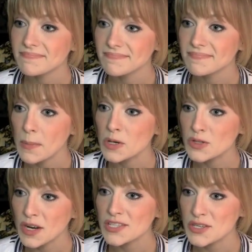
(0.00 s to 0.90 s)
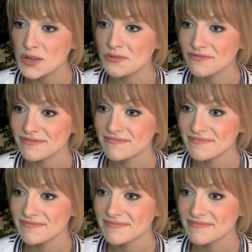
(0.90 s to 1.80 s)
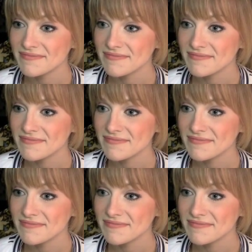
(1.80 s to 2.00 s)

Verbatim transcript: what? I'm gonna trust you. Oh,